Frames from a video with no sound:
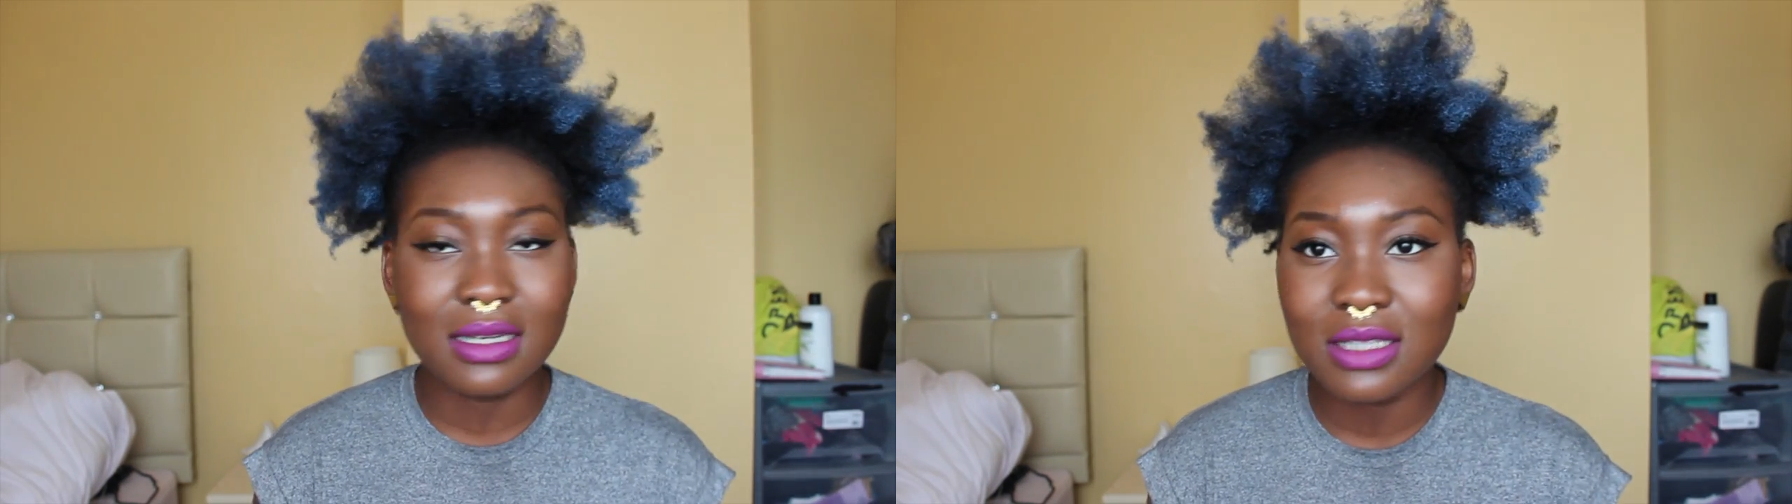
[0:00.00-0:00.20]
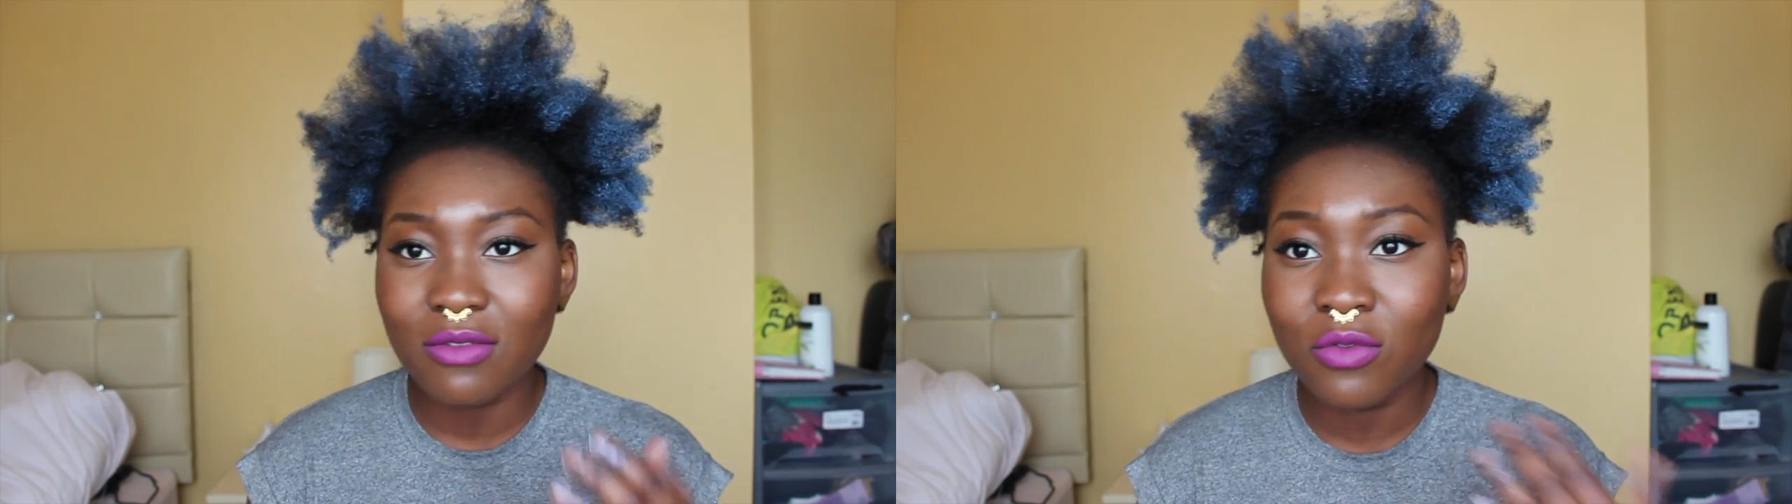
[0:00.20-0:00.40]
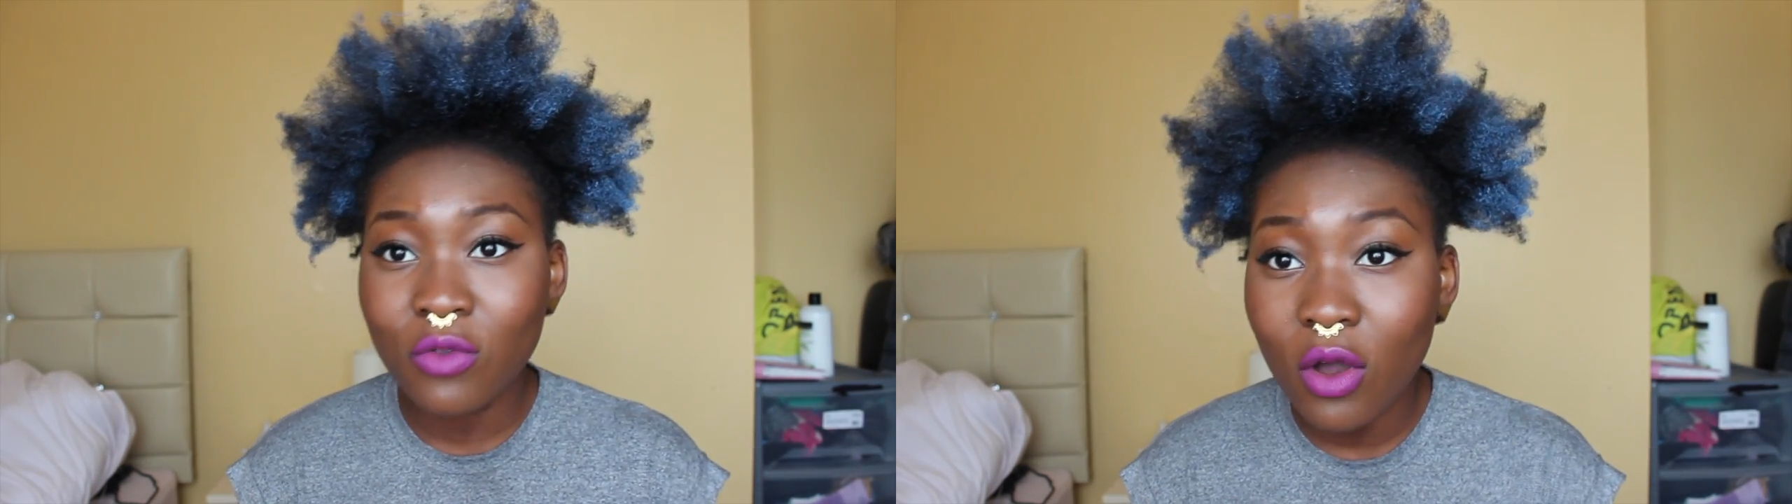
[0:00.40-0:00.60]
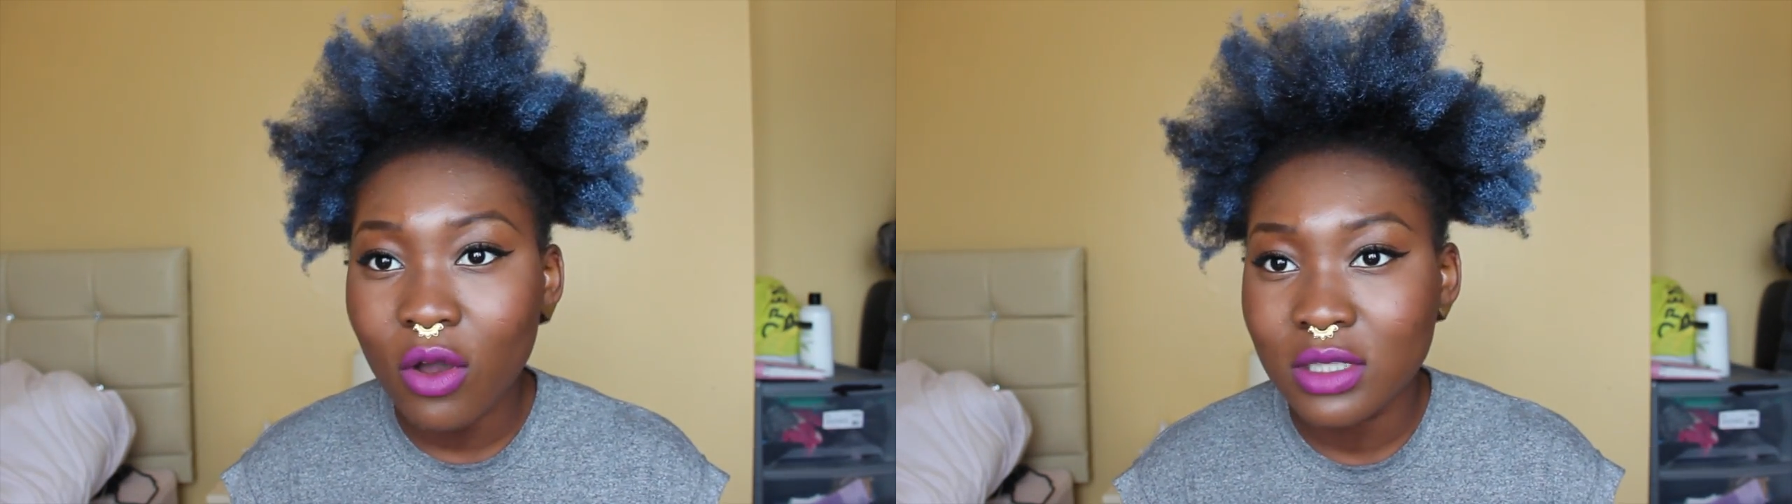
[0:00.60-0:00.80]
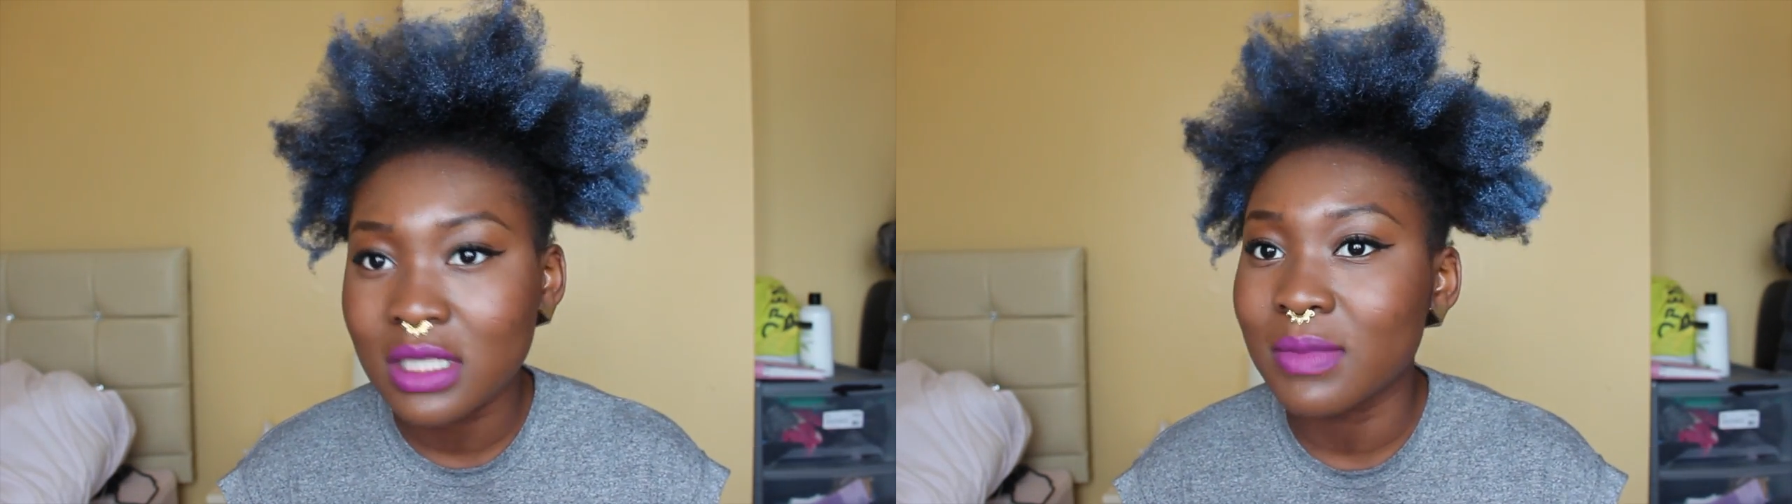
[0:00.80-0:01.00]
because I'm
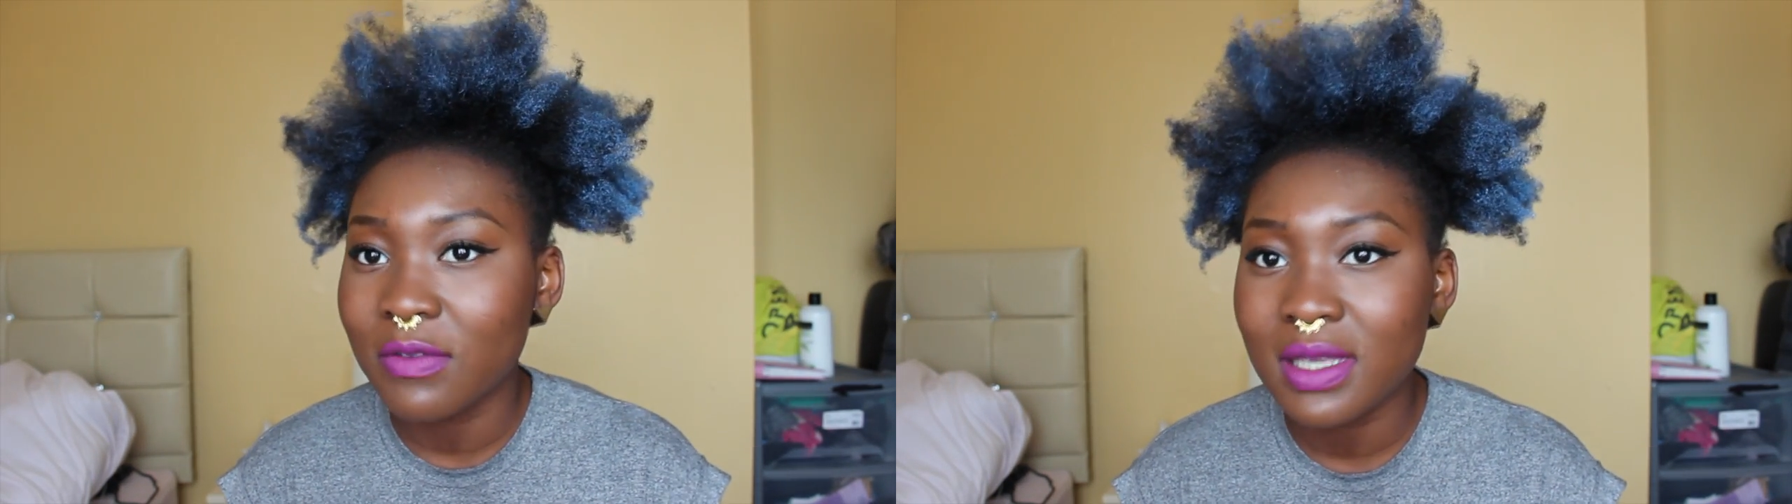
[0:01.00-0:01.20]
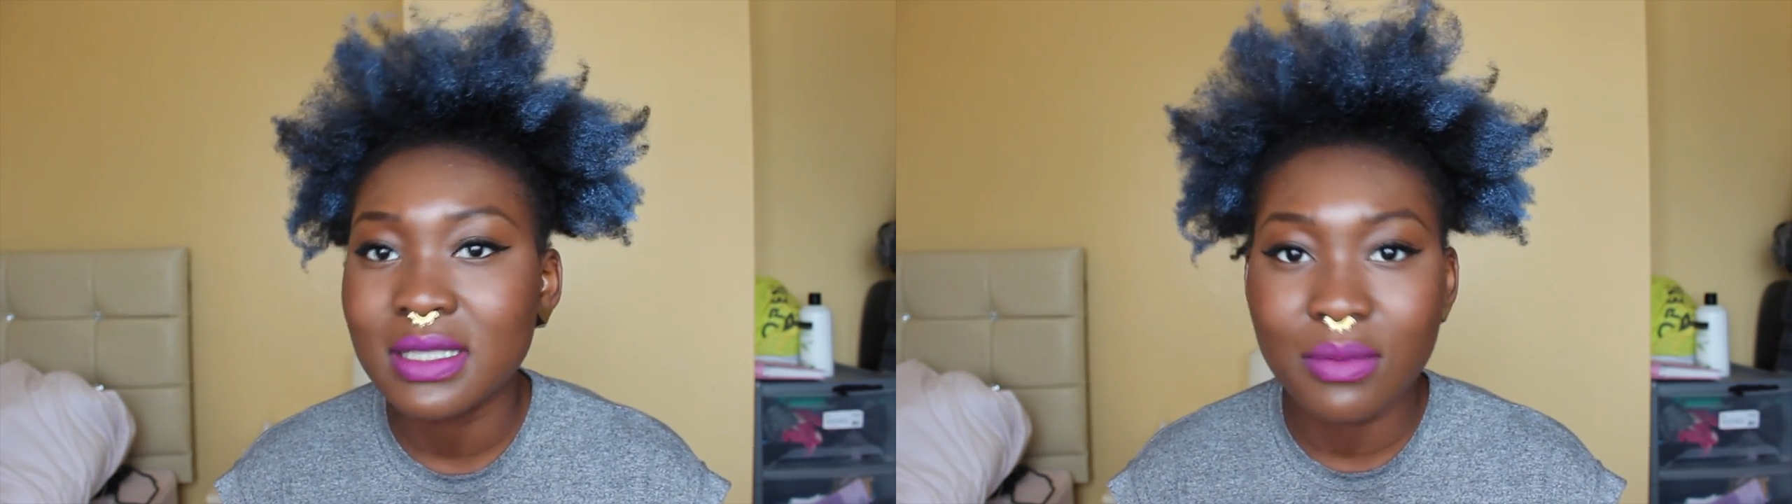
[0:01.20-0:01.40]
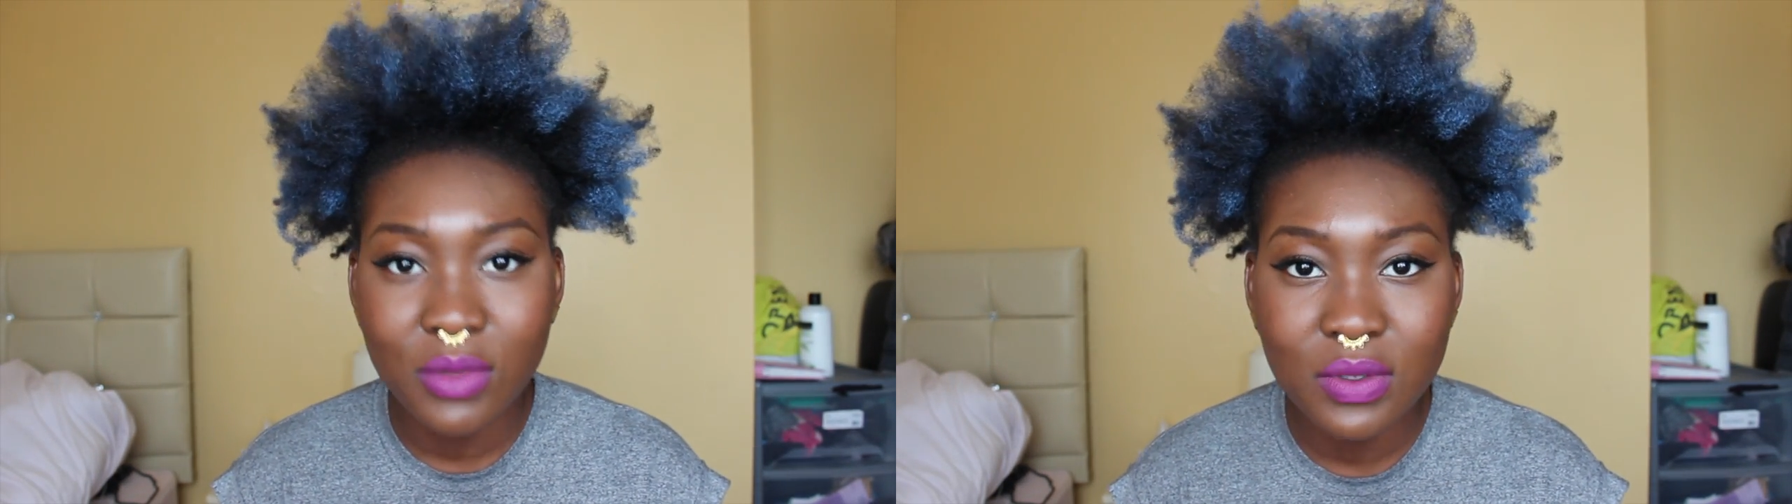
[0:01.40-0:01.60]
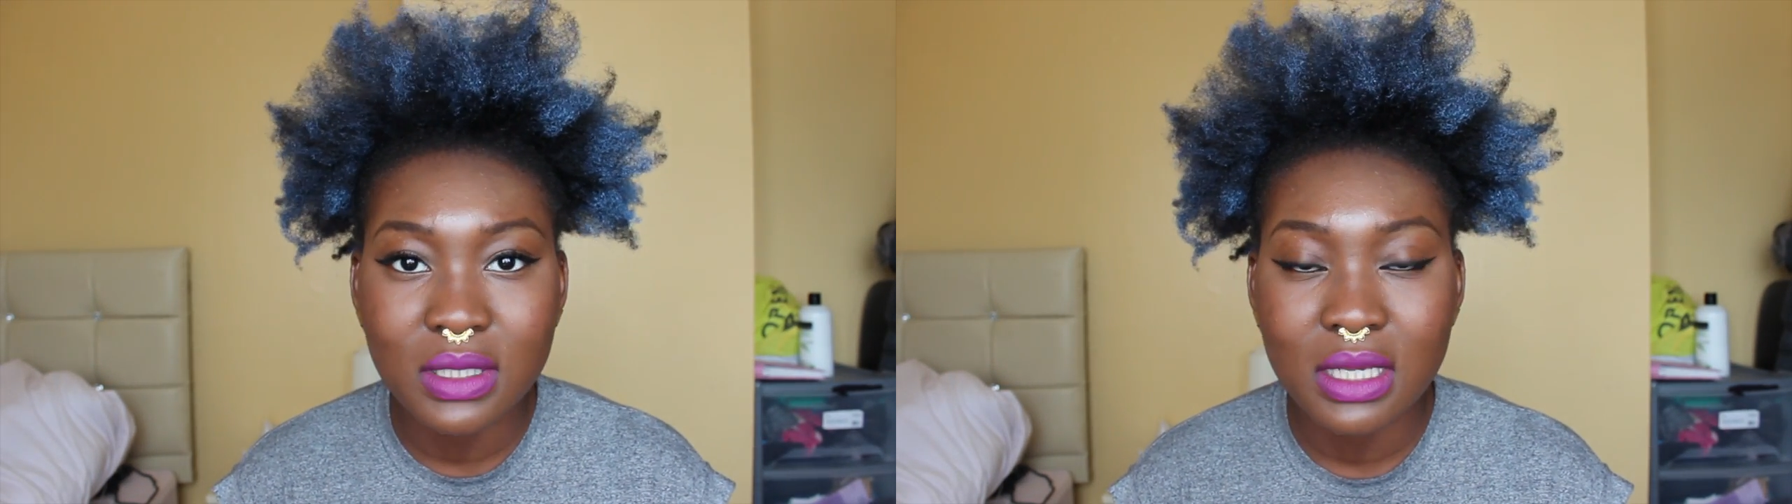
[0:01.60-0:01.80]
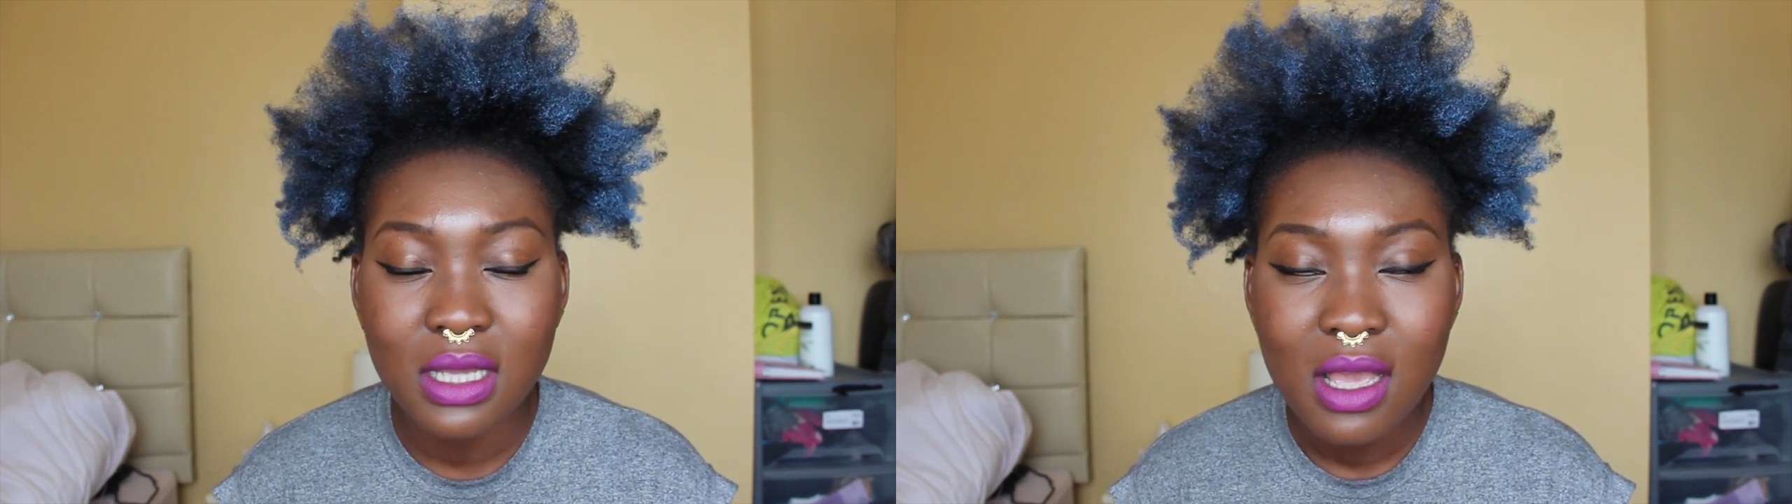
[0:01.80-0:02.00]
not, this is my first time
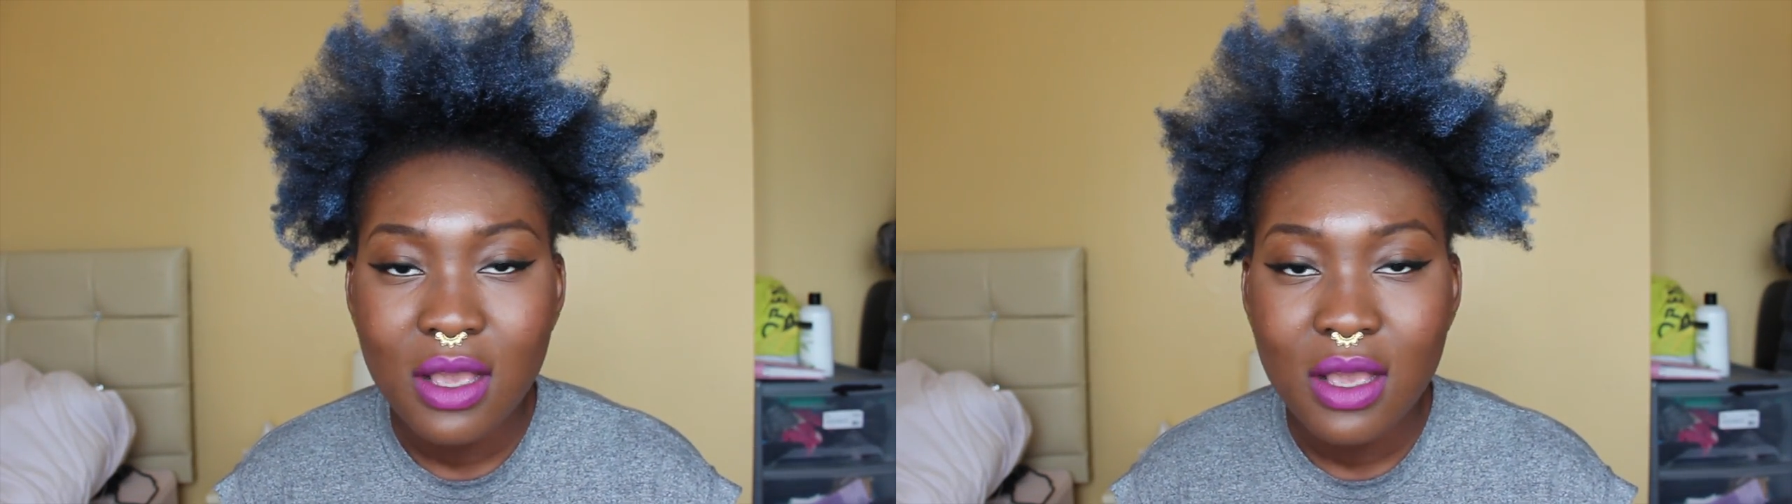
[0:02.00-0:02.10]
using it,